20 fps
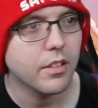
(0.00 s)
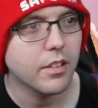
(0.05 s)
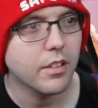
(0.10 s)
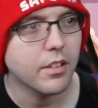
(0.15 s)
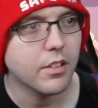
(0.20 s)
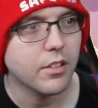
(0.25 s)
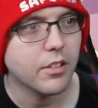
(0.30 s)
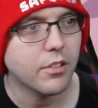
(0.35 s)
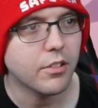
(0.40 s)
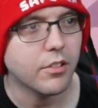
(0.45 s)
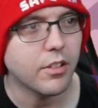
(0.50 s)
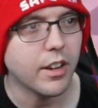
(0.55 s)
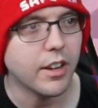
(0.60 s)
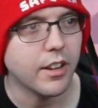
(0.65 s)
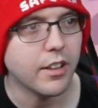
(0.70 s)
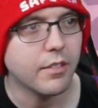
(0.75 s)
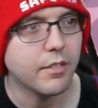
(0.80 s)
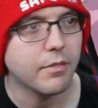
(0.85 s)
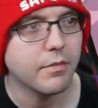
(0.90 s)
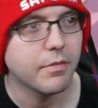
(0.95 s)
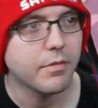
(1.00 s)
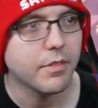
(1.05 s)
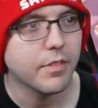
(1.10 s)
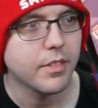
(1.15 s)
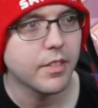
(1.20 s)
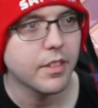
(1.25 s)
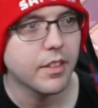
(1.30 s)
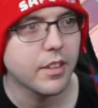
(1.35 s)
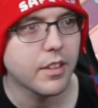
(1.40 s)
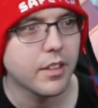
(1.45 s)
Next one.
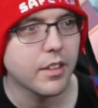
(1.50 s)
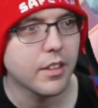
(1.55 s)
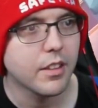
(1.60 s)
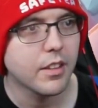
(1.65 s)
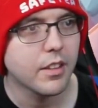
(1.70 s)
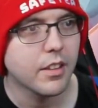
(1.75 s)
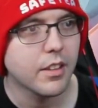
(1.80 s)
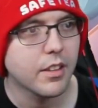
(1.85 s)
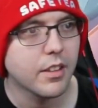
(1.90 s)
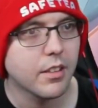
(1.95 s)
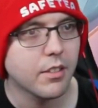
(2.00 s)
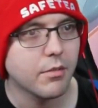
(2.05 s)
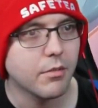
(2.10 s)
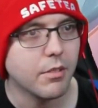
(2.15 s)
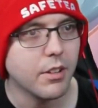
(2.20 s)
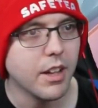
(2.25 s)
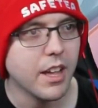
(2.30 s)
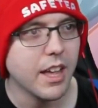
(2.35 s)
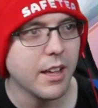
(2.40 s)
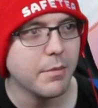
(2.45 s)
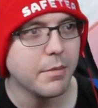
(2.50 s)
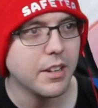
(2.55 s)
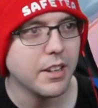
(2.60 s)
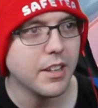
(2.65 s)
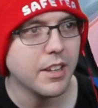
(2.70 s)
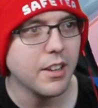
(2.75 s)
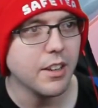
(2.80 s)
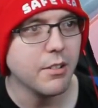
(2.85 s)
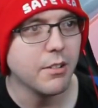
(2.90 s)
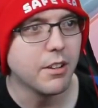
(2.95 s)
What happened
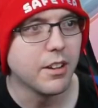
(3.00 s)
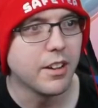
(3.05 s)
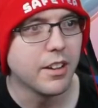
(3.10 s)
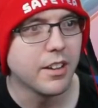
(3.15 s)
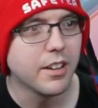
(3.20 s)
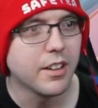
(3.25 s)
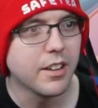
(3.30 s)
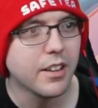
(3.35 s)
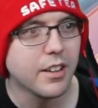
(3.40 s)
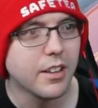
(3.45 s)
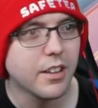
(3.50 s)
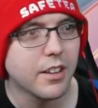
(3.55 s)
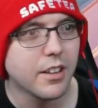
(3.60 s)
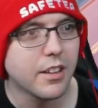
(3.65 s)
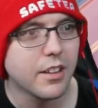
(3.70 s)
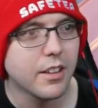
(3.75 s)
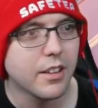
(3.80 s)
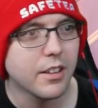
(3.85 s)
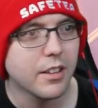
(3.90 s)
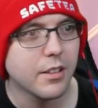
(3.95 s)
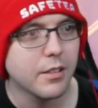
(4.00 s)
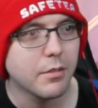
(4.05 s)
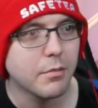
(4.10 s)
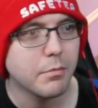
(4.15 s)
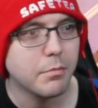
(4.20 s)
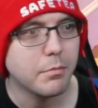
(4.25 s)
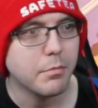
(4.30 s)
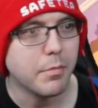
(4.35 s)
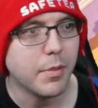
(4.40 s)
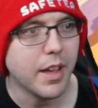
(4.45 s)
to you?
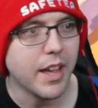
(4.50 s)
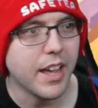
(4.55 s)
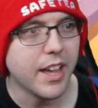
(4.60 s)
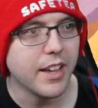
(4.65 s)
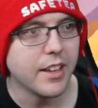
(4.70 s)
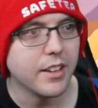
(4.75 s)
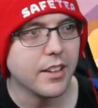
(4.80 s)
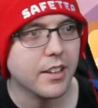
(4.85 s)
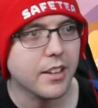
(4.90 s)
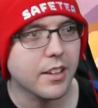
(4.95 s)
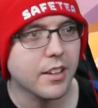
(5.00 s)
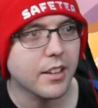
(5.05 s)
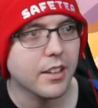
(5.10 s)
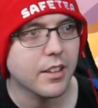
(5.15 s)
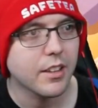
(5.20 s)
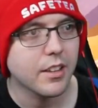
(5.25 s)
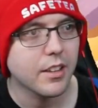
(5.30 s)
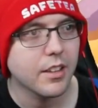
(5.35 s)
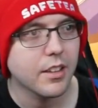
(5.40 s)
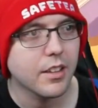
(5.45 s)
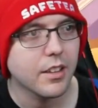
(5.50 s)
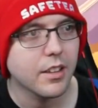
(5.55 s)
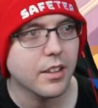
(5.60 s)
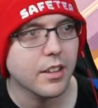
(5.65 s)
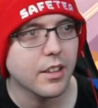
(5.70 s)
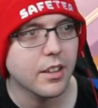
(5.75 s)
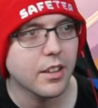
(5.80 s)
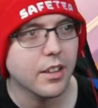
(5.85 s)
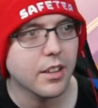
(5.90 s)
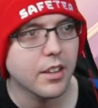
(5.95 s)
Back. The
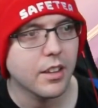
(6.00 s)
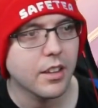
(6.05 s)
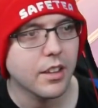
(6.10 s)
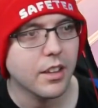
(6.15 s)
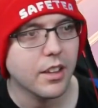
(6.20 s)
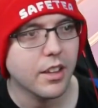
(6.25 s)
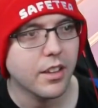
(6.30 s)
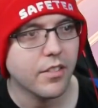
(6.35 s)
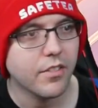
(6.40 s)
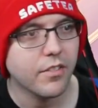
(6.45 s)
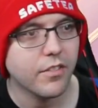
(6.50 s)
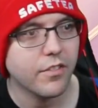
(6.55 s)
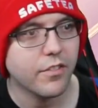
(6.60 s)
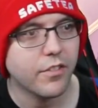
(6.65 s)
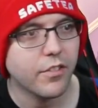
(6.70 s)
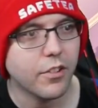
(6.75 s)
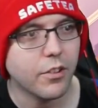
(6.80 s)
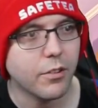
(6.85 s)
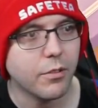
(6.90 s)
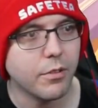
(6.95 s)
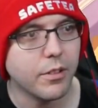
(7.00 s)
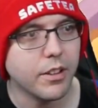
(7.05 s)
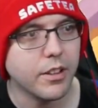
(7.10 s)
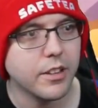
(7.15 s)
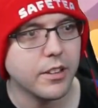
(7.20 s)
and forward.